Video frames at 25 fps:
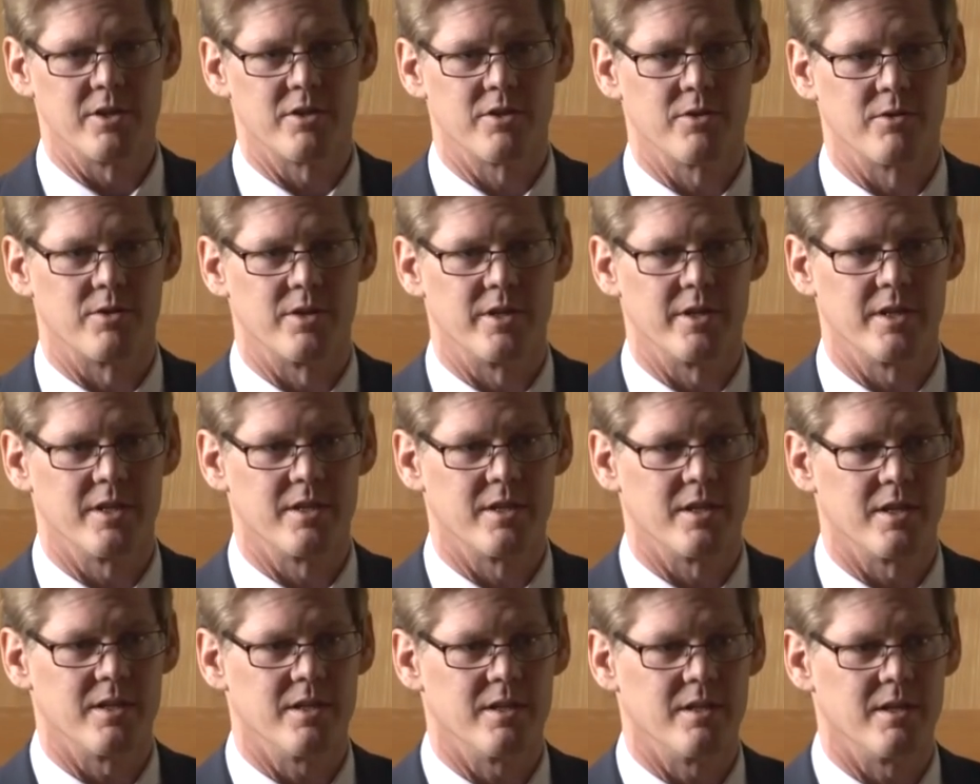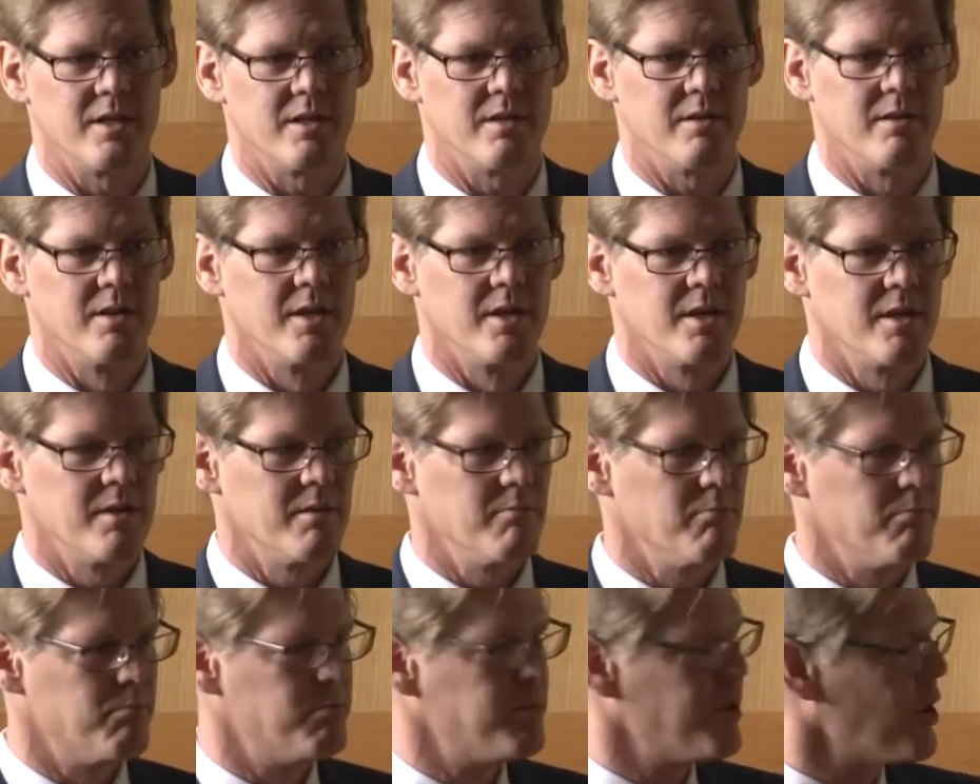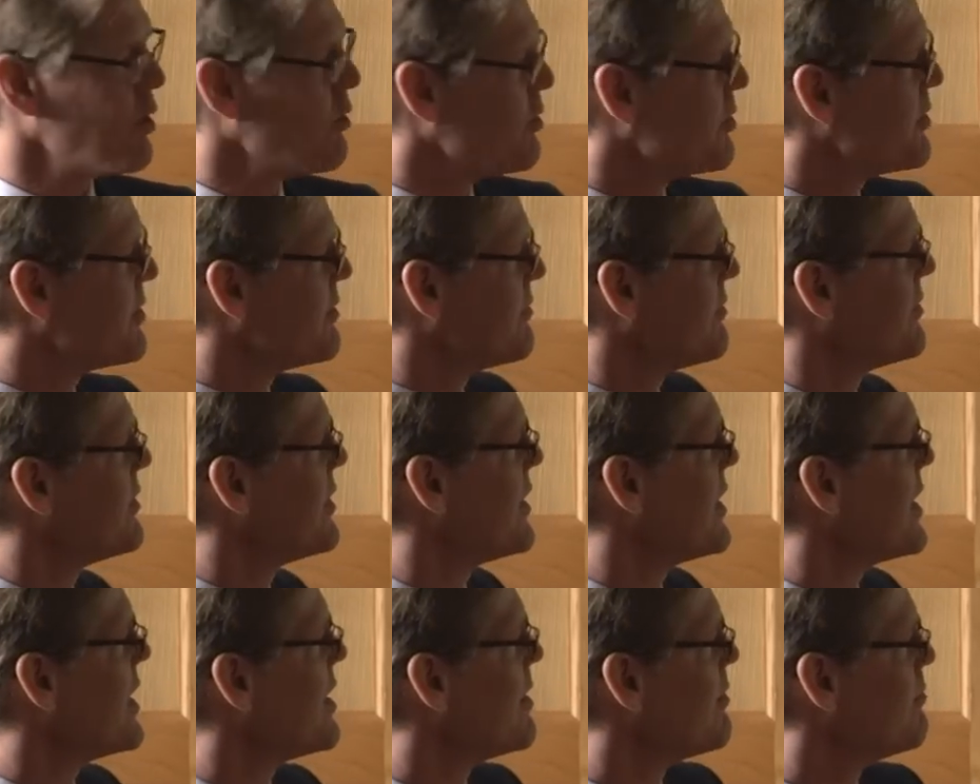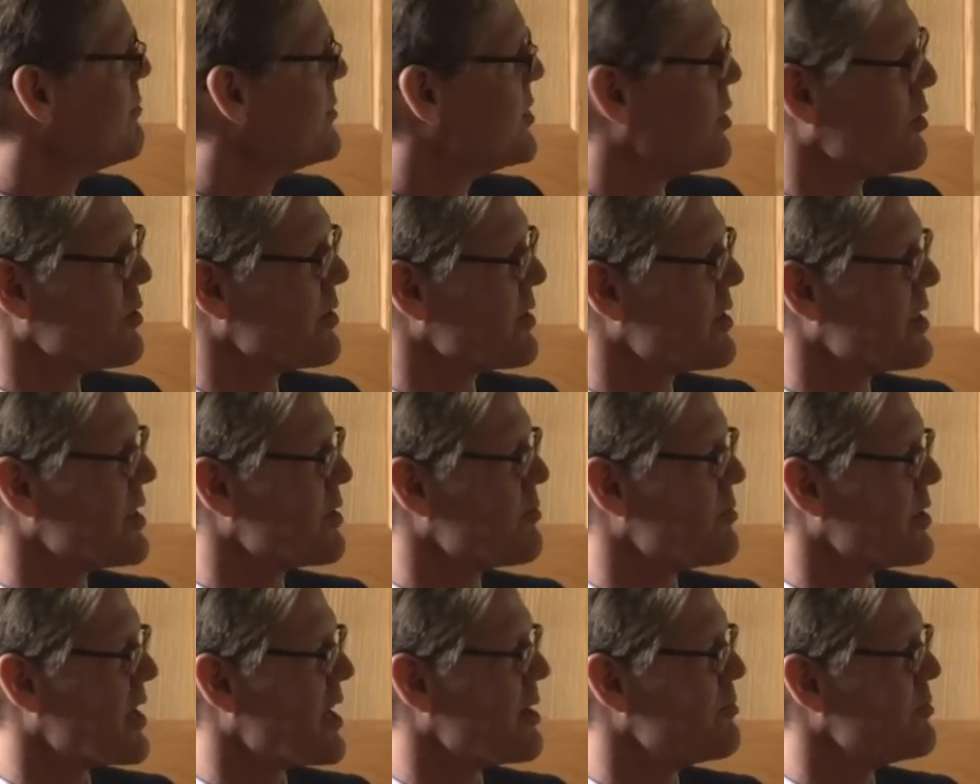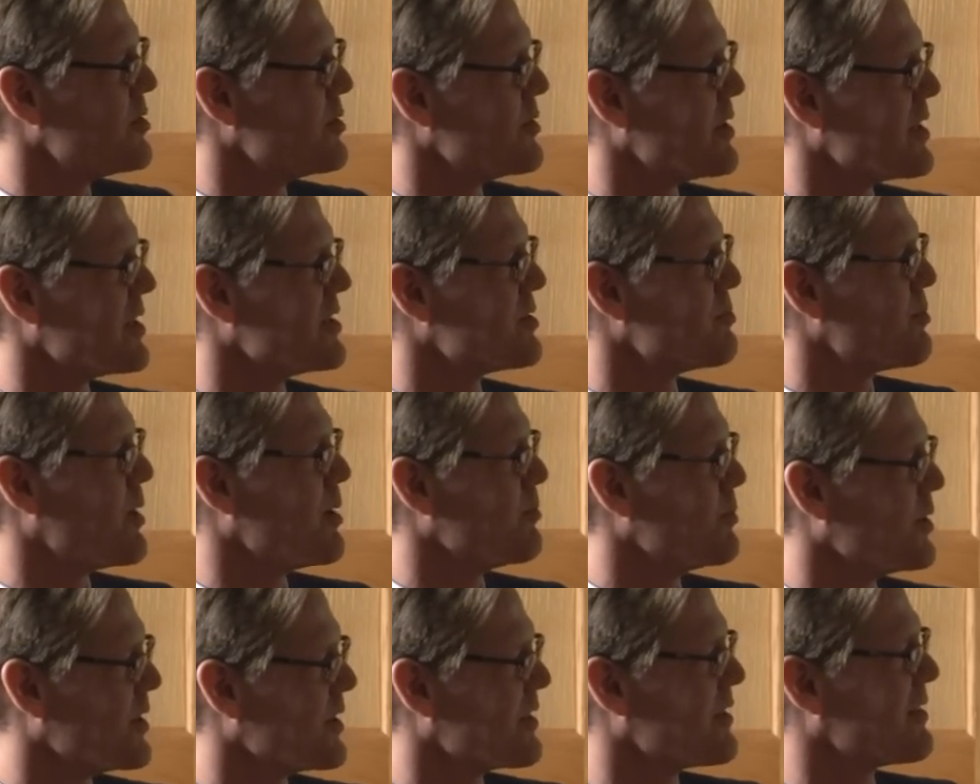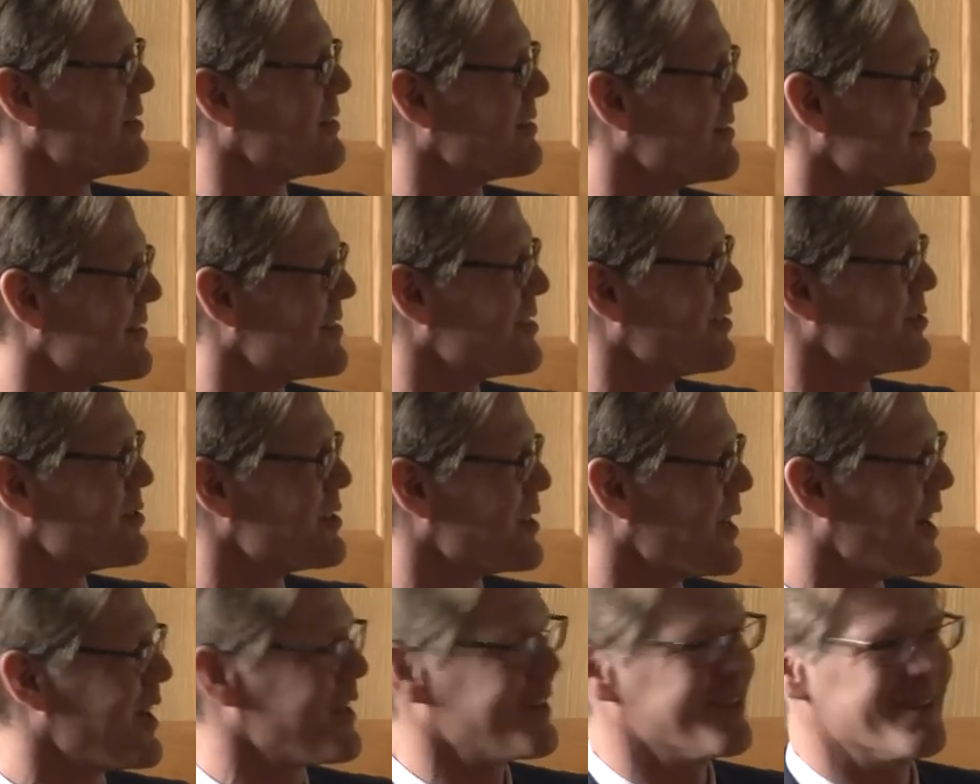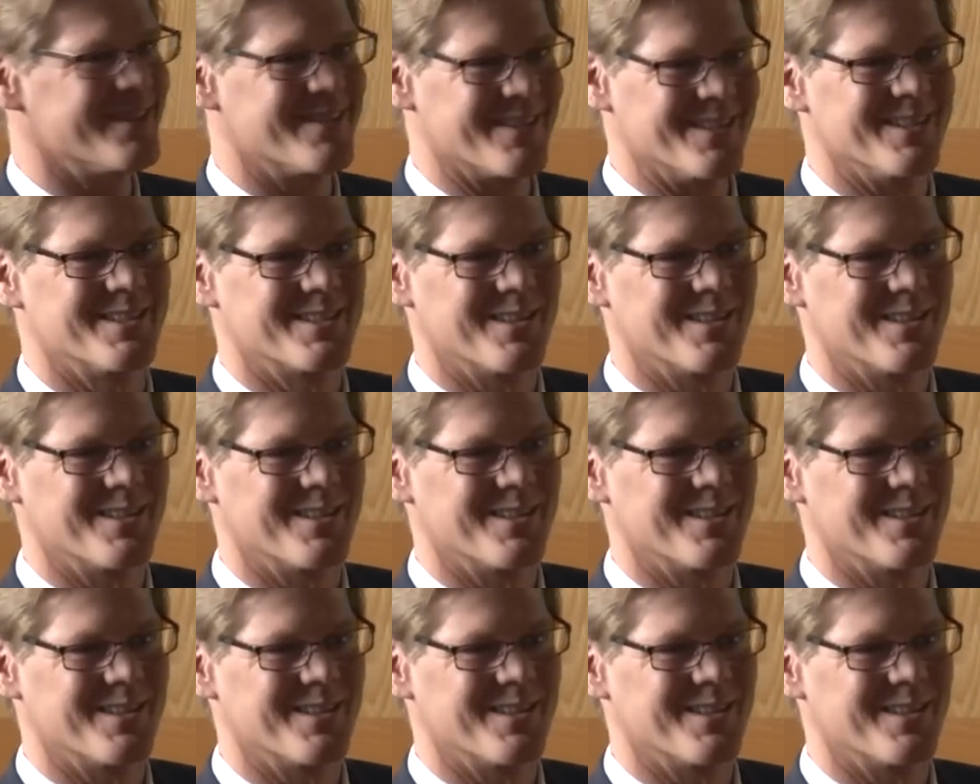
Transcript: authority that, that both of them don't think what I'm doing is public sociology,